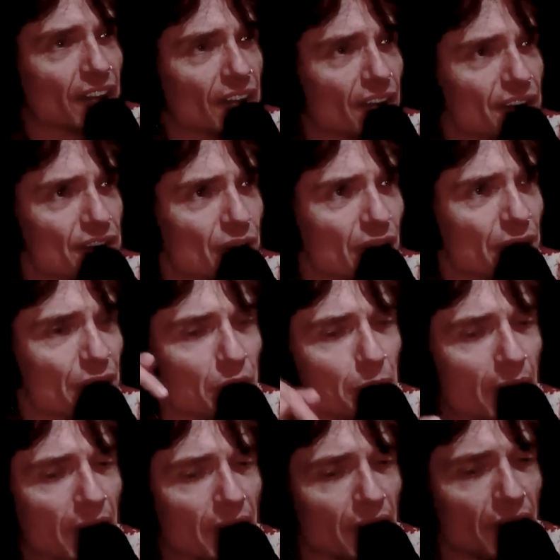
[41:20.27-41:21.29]
it's not even
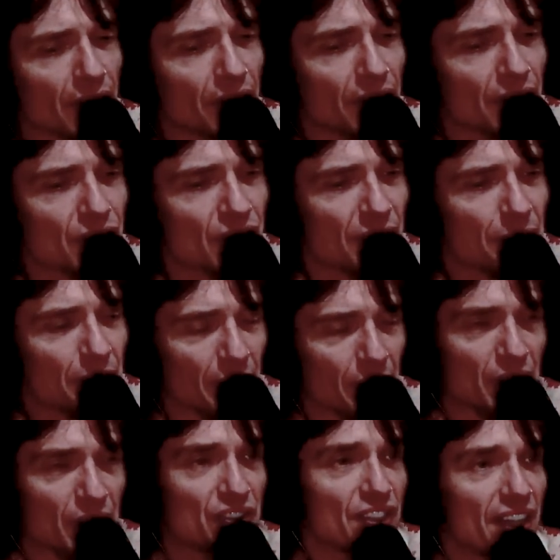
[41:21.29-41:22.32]
about like the achievement
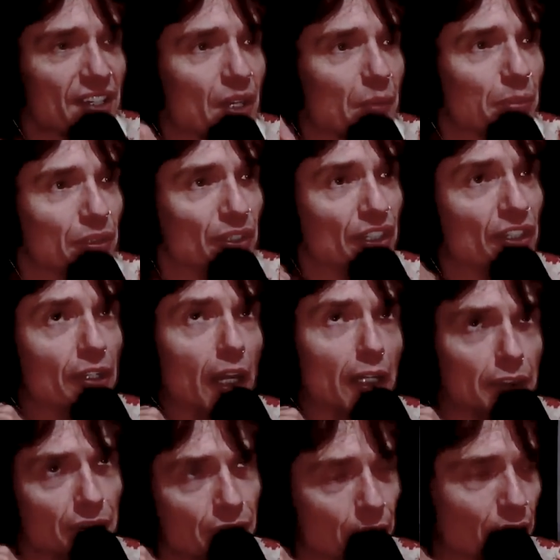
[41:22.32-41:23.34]
when you stand up and you can
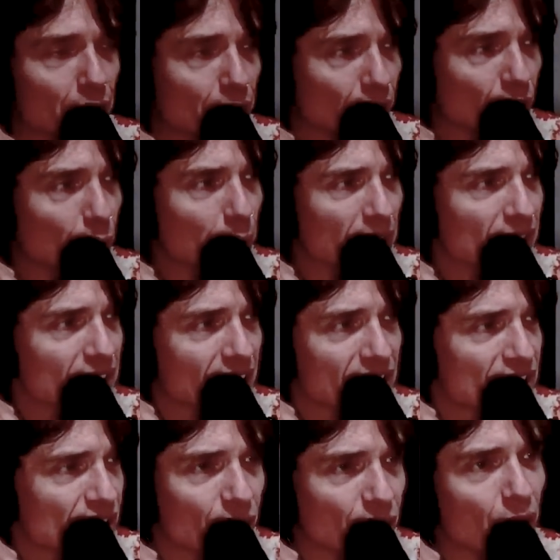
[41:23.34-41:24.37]
actually do it for a little bit. It's
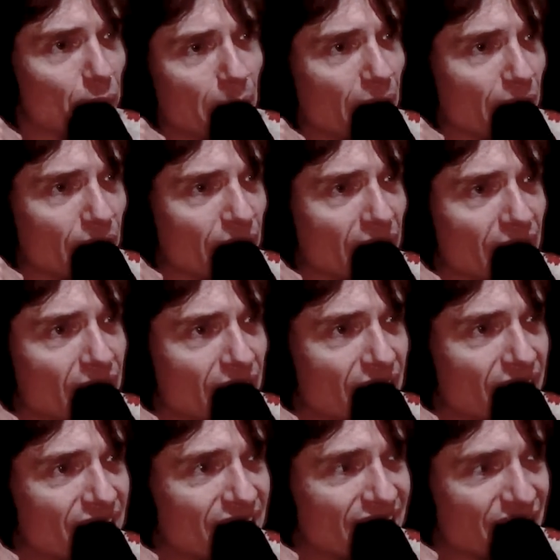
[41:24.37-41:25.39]
actually not about that.
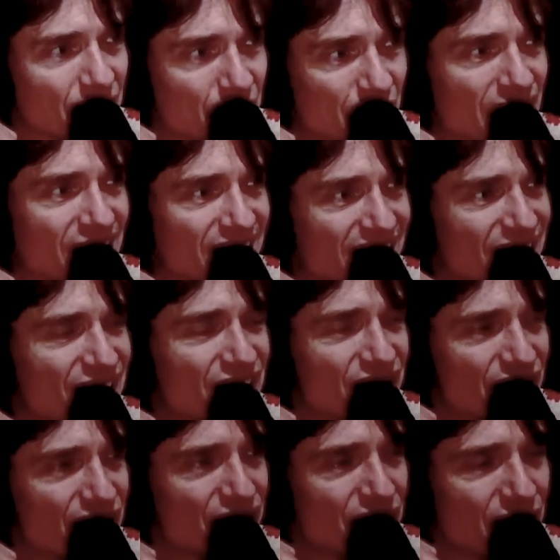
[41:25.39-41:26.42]
It really is
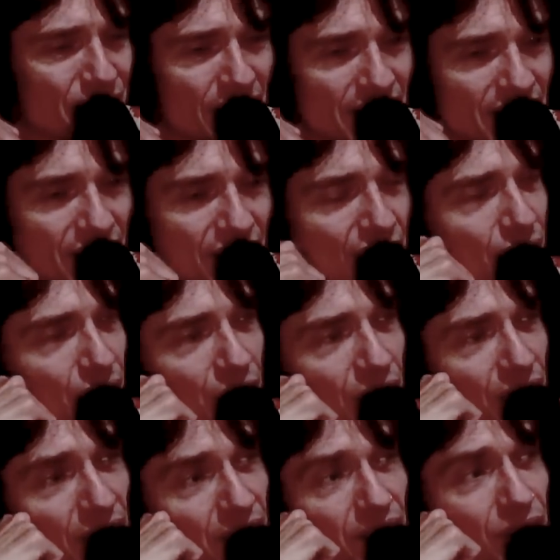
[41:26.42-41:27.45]
just the fact that you're
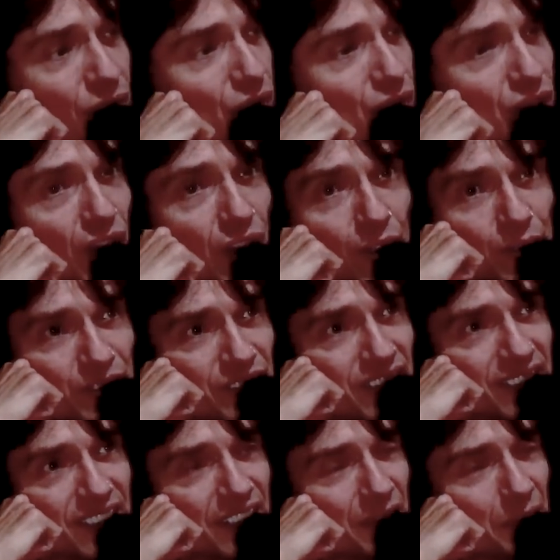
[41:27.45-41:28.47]

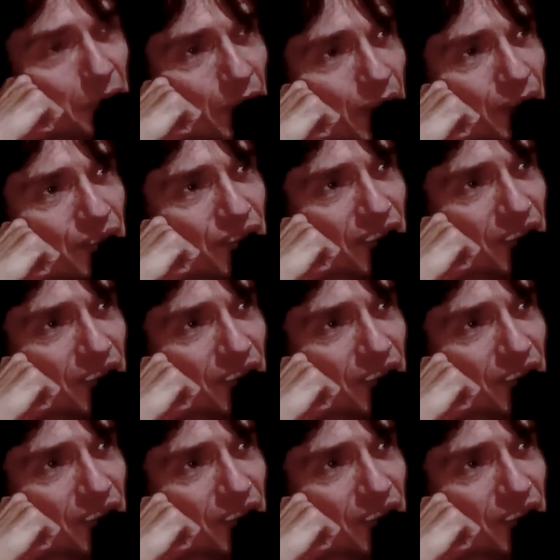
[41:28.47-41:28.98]
totally immersed